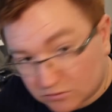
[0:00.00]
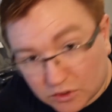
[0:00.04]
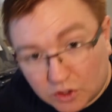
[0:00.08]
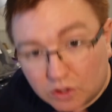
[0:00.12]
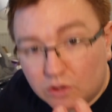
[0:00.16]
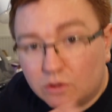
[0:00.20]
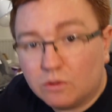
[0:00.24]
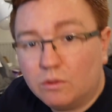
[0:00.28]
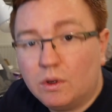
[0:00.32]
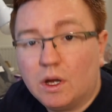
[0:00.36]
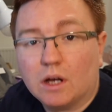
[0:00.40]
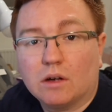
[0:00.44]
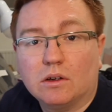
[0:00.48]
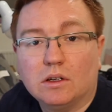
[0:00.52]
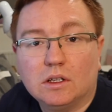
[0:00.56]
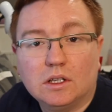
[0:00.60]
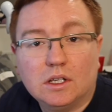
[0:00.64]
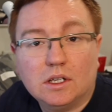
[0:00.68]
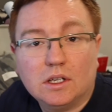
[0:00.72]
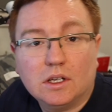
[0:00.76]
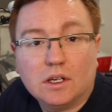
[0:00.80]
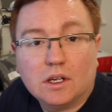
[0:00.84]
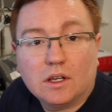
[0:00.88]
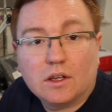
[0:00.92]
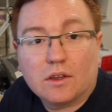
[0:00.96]
Cool, well,
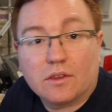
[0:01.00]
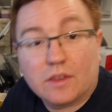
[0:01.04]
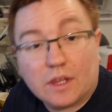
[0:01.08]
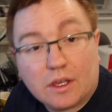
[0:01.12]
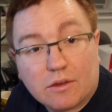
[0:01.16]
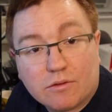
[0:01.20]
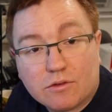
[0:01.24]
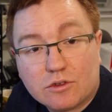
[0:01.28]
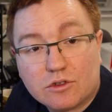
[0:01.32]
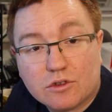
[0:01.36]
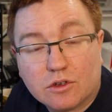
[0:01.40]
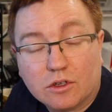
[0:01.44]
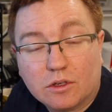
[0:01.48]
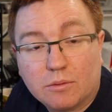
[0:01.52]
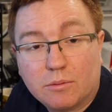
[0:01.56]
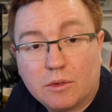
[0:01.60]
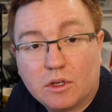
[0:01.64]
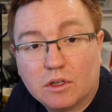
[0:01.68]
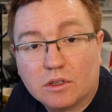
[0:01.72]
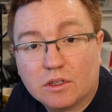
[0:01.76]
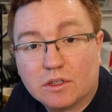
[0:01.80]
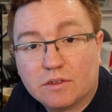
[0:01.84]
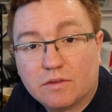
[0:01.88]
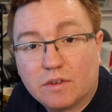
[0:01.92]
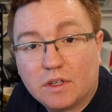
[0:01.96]
thank you for joining me
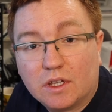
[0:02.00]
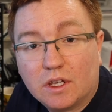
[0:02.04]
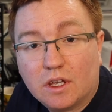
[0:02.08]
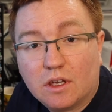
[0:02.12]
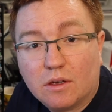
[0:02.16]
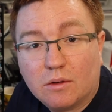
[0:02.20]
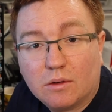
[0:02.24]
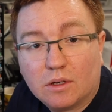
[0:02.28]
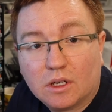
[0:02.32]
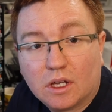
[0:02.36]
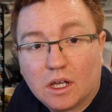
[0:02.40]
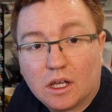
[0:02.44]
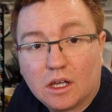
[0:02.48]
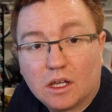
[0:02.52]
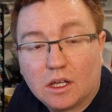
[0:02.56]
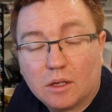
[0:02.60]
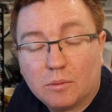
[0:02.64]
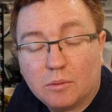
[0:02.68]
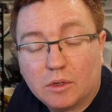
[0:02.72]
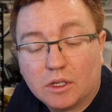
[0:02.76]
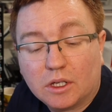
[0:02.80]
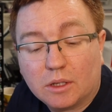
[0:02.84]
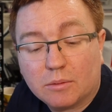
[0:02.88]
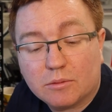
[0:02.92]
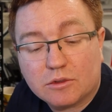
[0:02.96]
on this video.
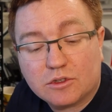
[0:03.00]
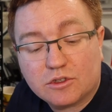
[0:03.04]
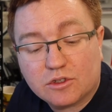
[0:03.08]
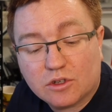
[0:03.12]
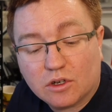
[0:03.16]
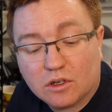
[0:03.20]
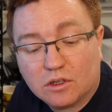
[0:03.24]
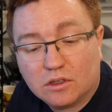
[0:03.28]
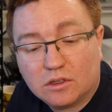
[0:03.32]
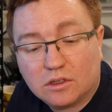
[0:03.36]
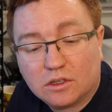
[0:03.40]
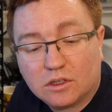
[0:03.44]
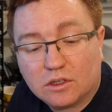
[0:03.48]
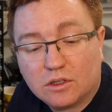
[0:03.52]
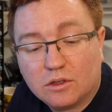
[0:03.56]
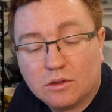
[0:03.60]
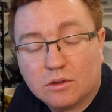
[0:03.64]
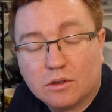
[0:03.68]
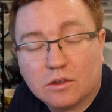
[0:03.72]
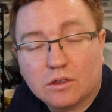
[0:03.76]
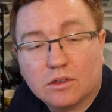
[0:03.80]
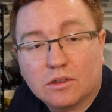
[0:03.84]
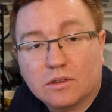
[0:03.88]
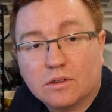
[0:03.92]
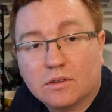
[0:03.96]
My name is John. You
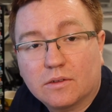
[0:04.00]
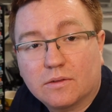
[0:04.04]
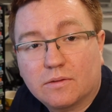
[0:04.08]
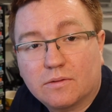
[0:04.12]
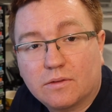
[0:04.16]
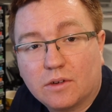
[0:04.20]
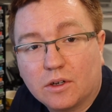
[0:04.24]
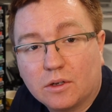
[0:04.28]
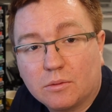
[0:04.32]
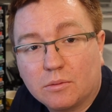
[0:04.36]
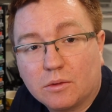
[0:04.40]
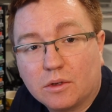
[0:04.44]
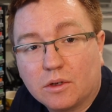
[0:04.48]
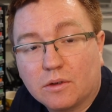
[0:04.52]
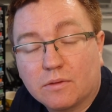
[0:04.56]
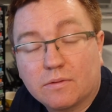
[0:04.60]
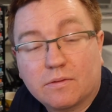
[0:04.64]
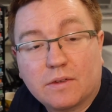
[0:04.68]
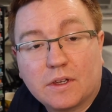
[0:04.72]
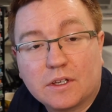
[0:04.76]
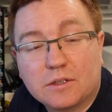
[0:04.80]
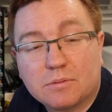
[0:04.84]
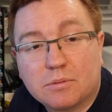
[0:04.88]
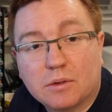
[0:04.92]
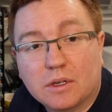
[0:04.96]
can find me on
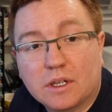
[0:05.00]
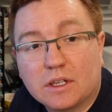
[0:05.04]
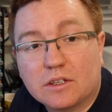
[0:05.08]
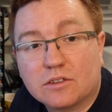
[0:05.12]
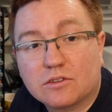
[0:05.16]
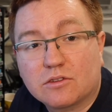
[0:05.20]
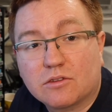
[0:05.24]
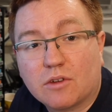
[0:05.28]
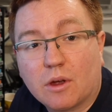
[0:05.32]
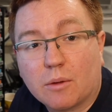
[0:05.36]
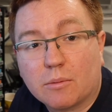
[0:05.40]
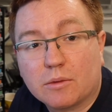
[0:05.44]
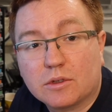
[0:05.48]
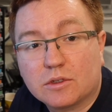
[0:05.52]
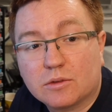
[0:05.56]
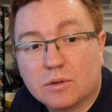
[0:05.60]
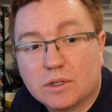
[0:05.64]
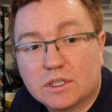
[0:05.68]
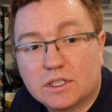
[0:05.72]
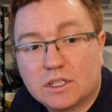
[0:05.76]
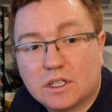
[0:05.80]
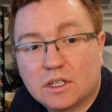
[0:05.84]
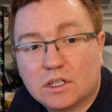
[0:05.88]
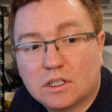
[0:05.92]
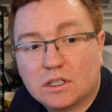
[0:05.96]
Facebook, Instagram and
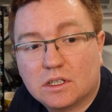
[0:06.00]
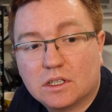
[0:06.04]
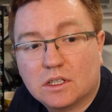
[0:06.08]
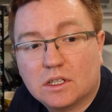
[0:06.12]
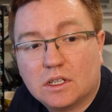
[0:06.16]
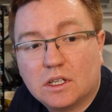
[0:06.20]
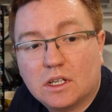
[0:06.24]
Twitter.